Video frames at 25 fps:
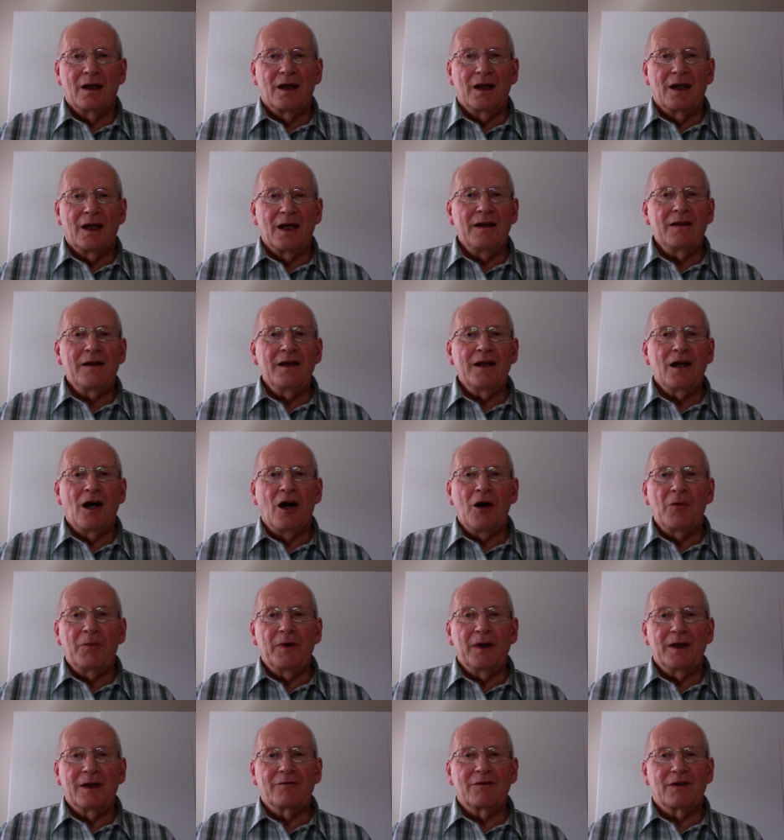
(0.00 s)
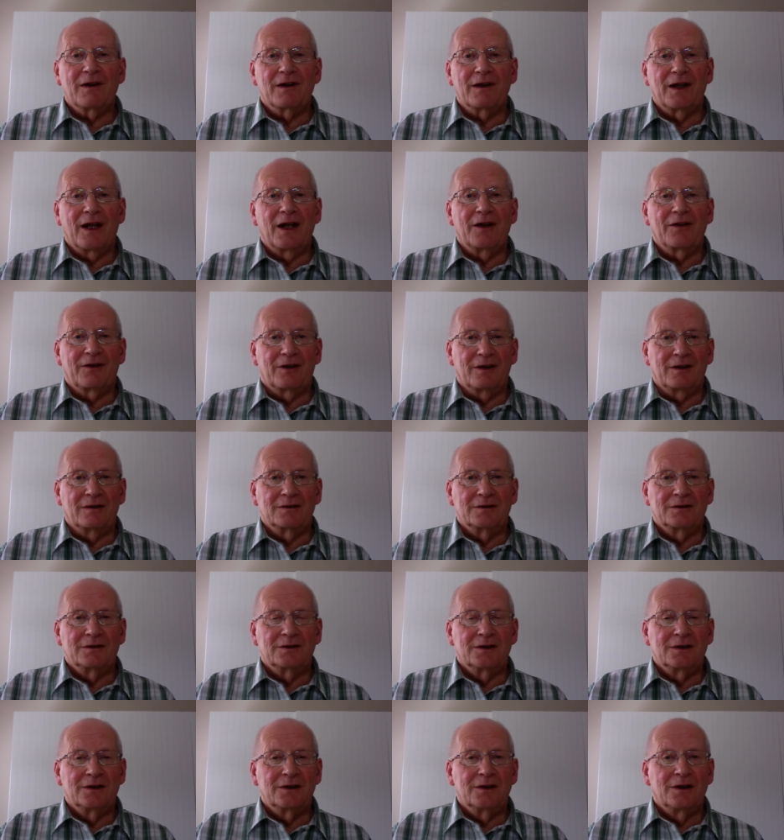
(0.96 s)
In the opening of his letter,
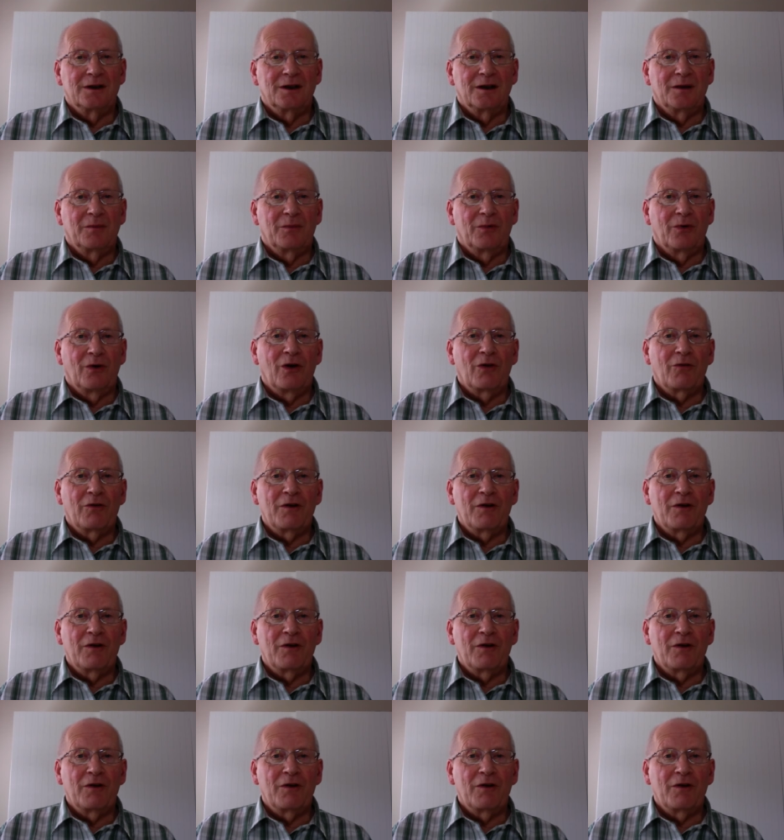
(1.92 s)
Paul